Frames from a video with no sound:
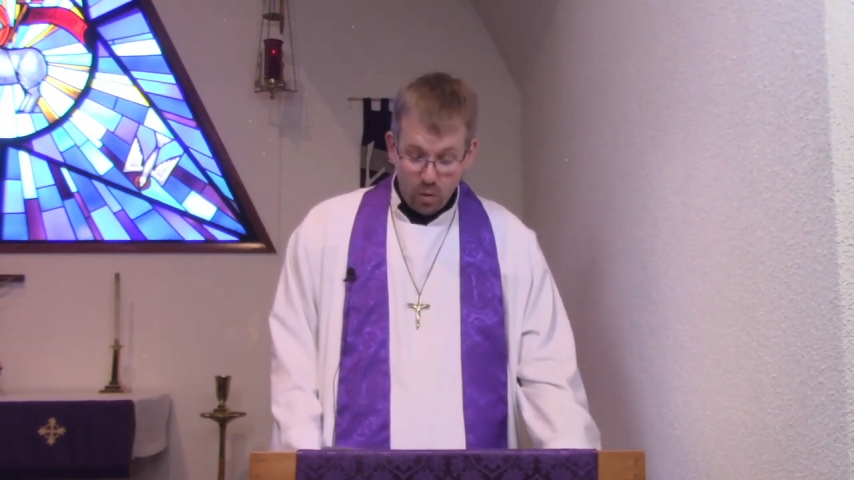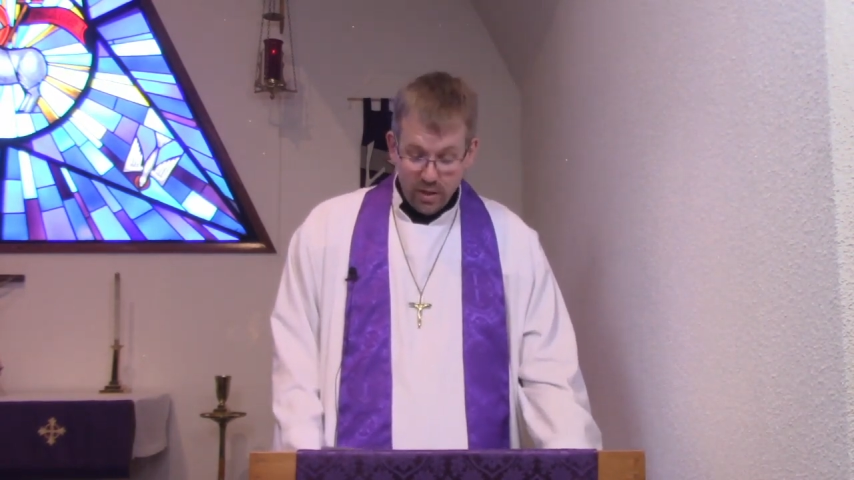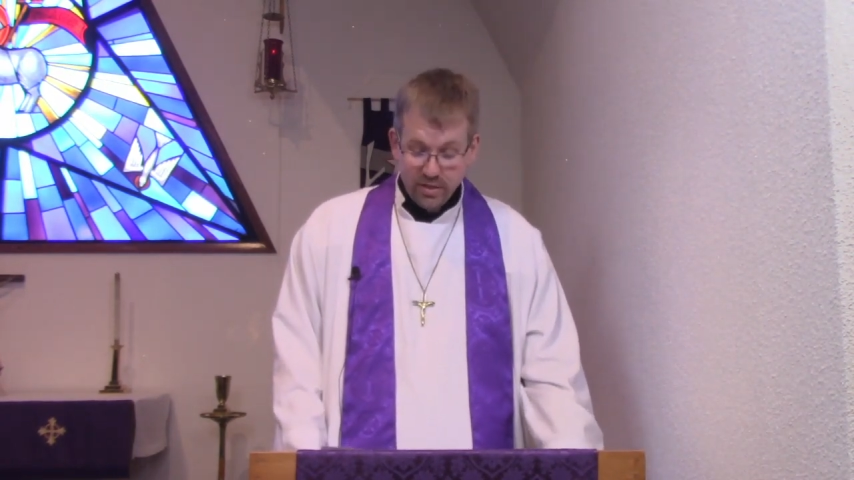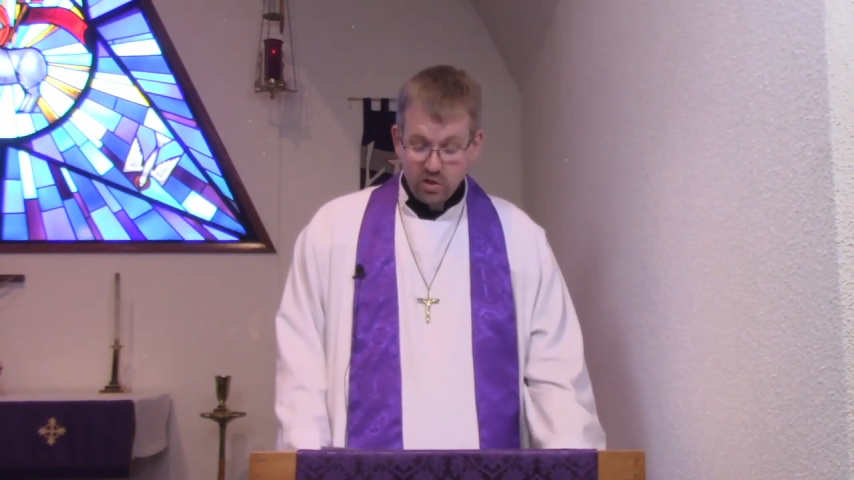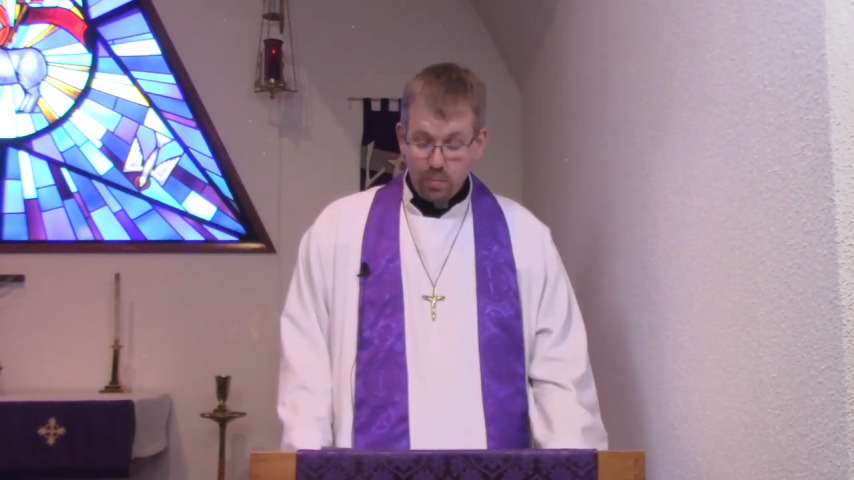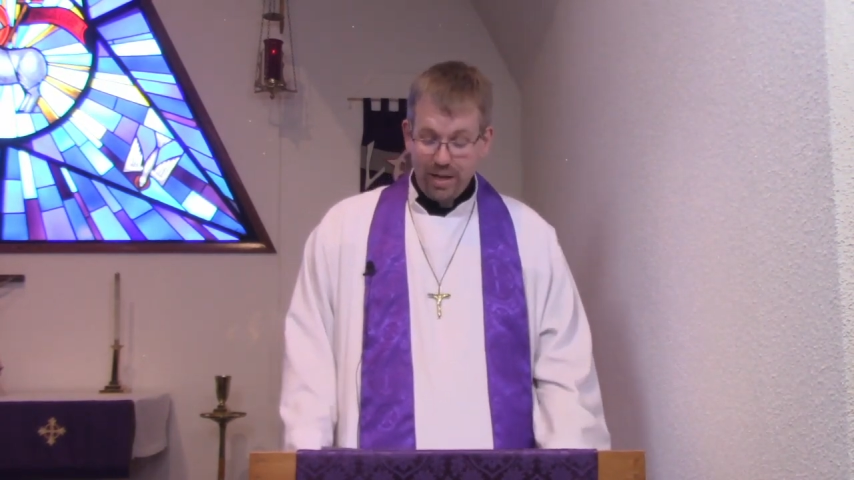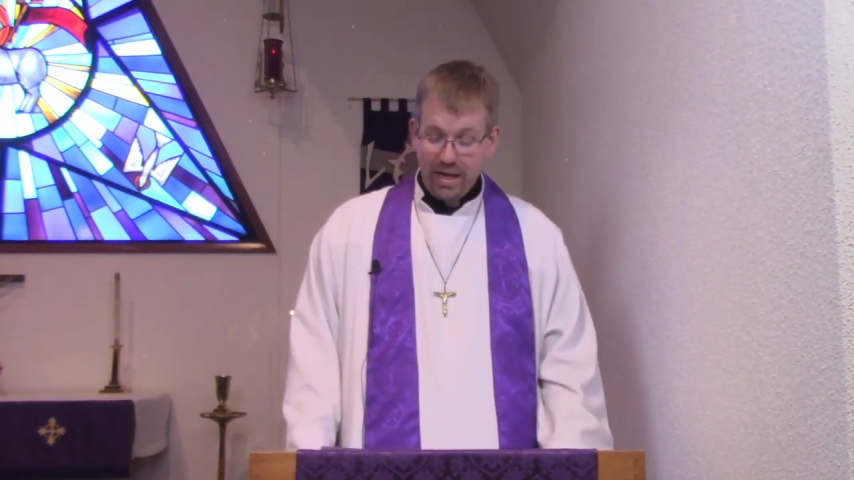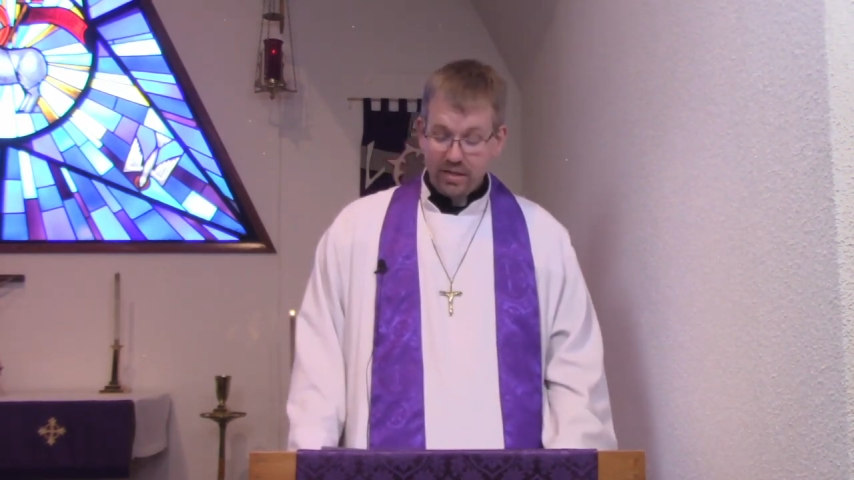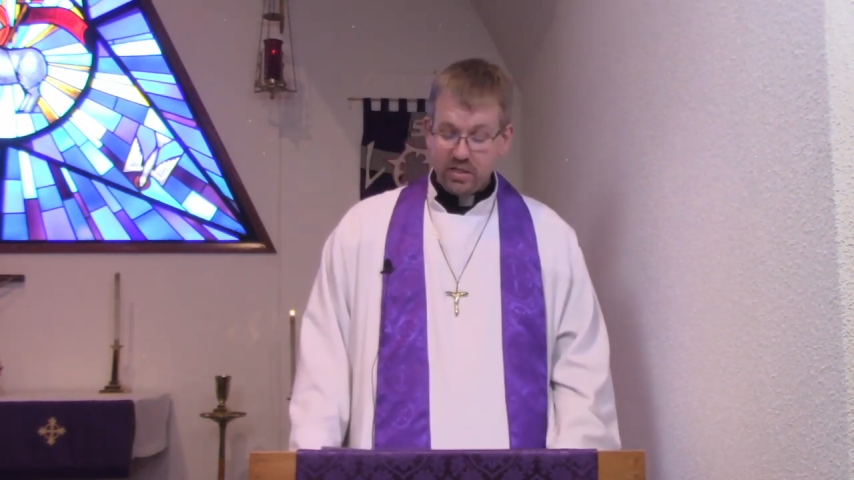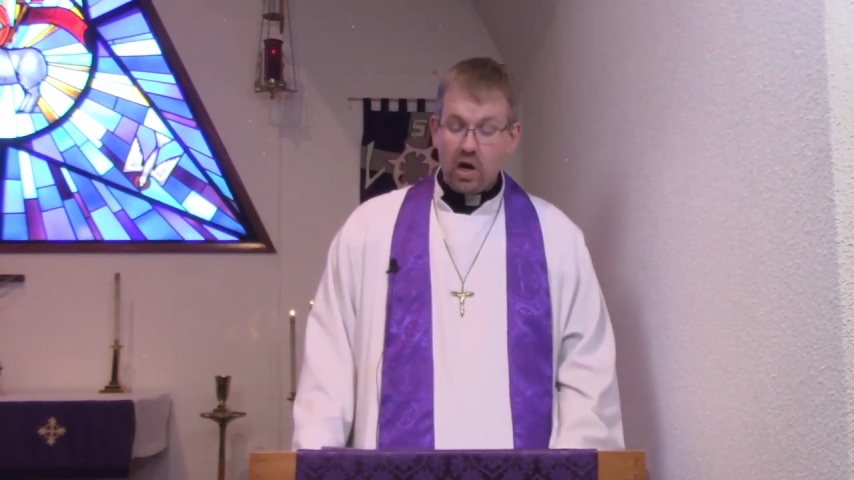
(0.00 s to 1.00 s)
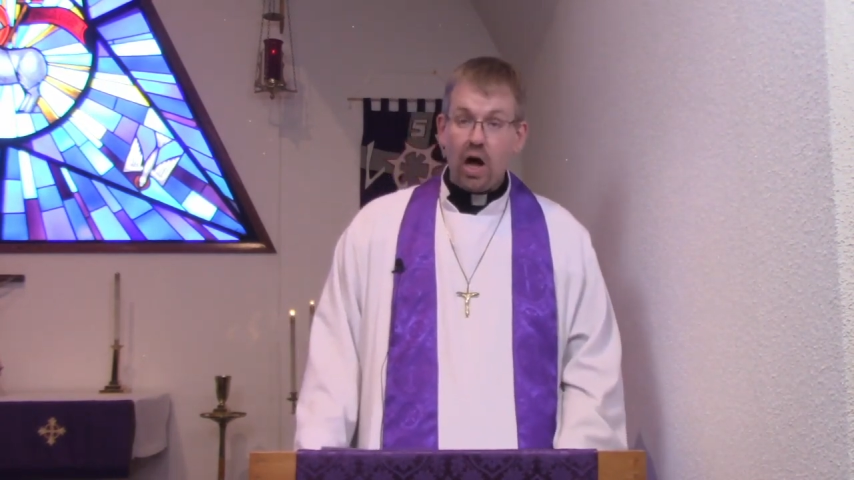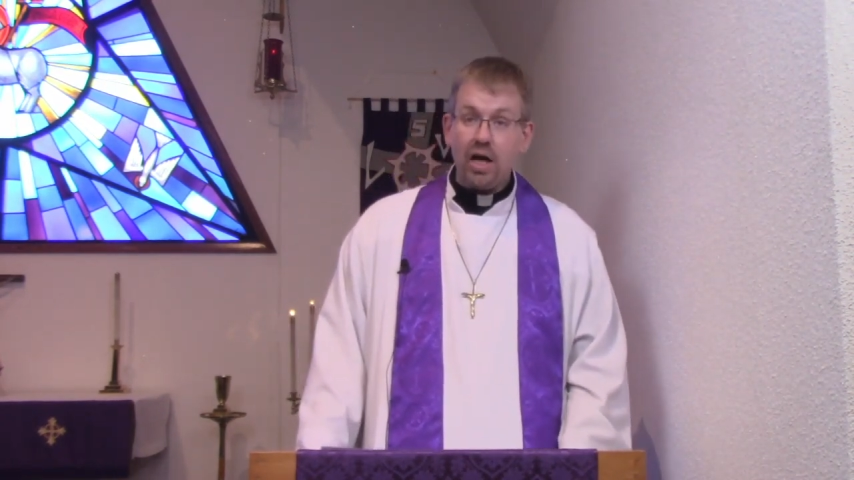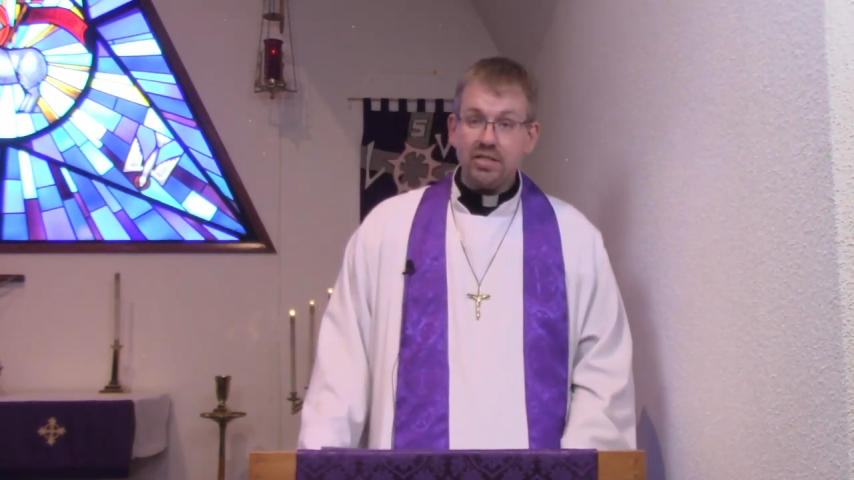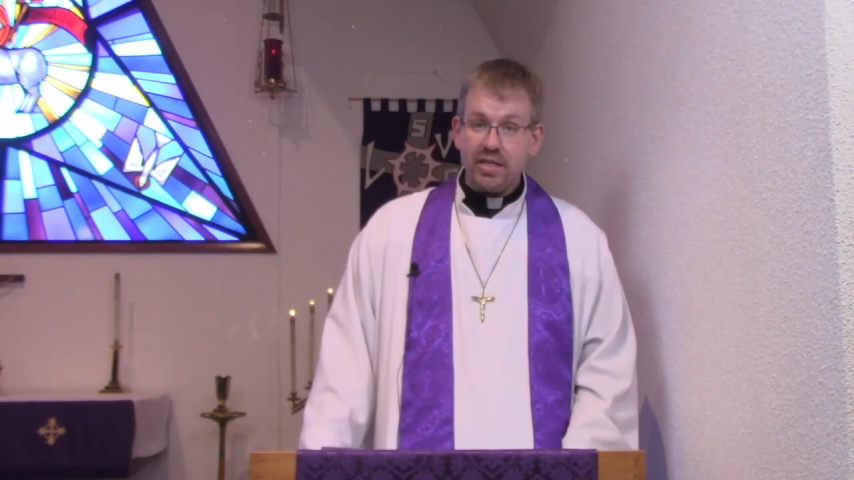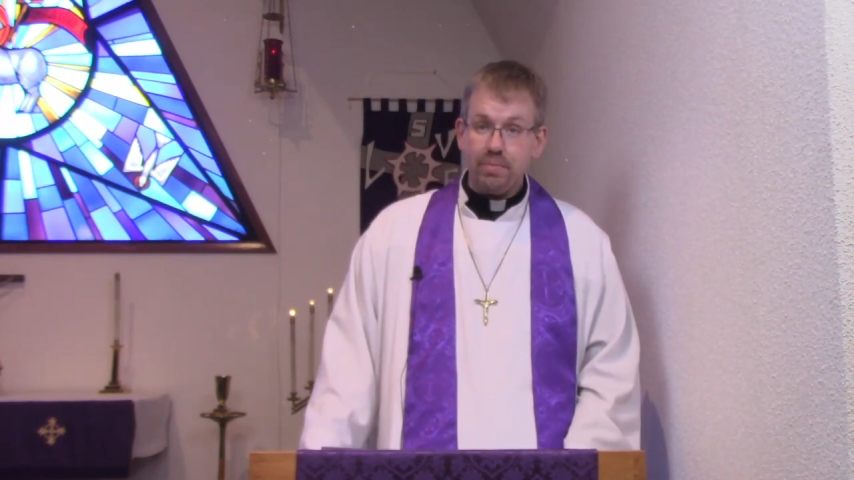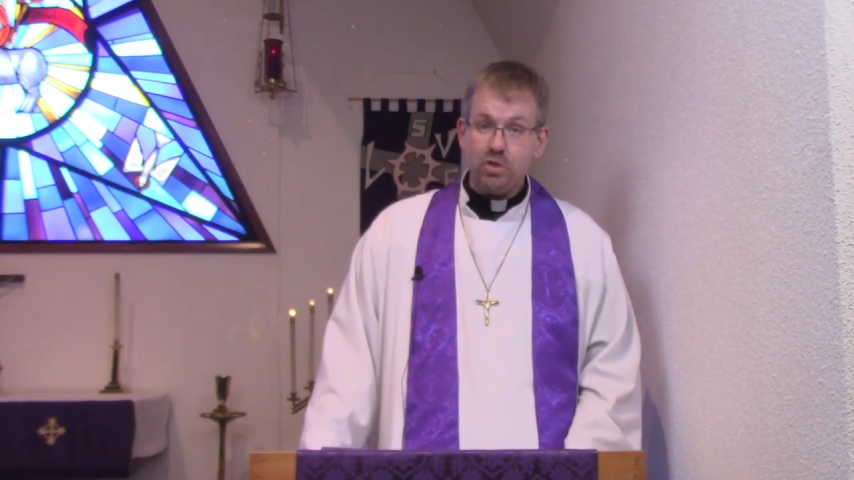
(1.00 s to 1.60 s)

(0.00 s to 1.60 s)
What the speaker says: disobedience caused him